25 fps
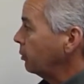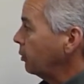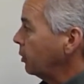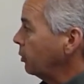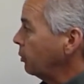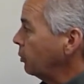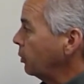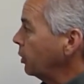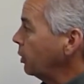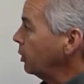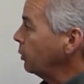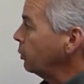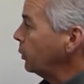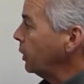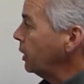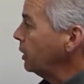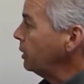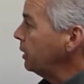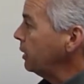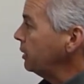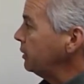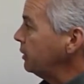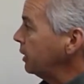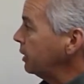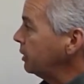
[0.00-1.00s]
we
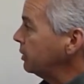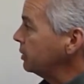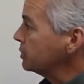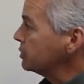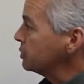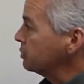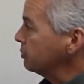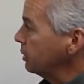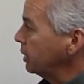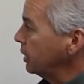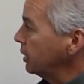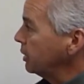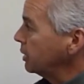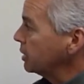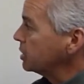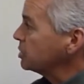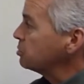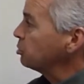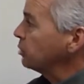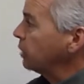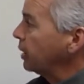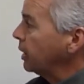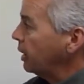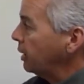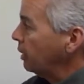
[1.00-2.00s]
lead the industry and
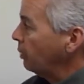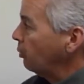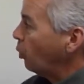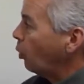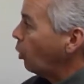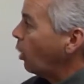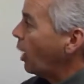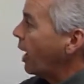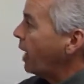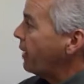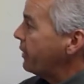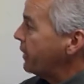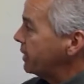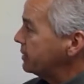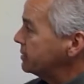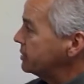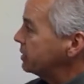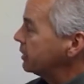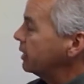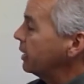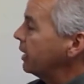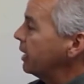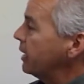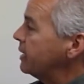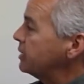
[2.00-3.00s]
explain why that's the
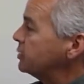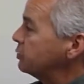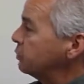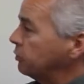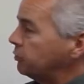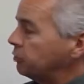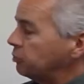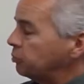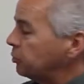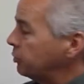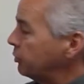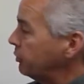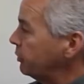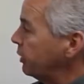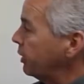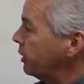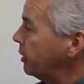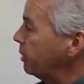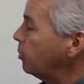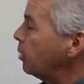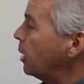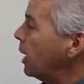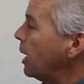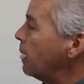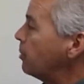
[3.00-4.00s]
case. We
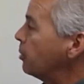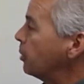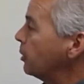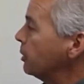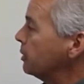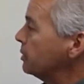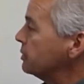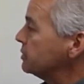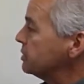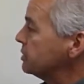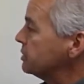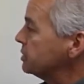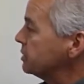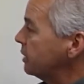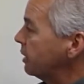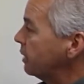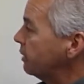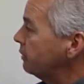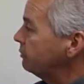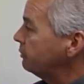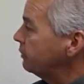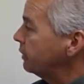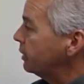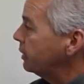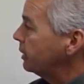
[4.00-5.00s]
presented papers and
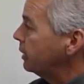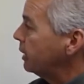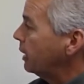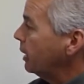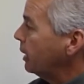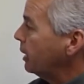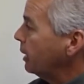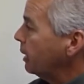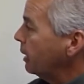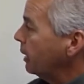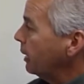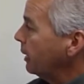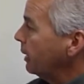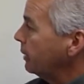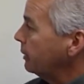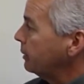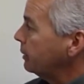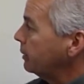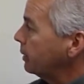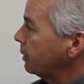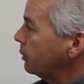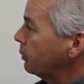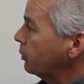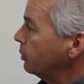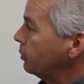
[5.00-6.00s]
stuff, and
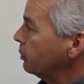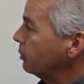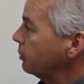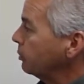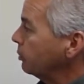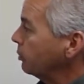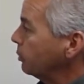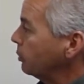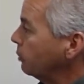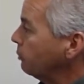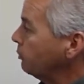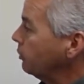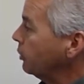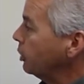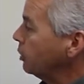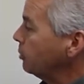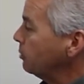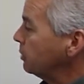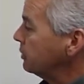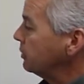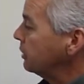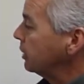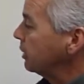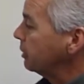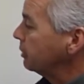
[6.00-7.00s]
we're very
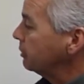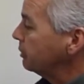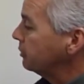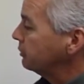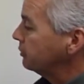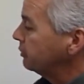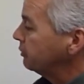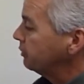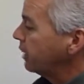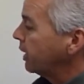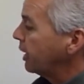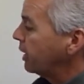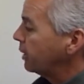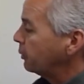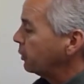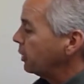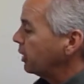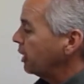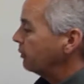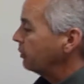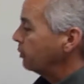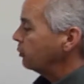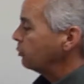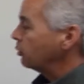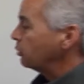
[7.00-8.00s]
meticulous in that. We
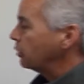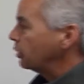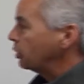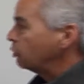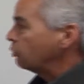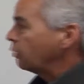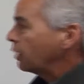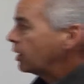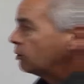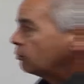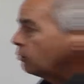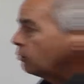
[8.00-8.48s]
have a really great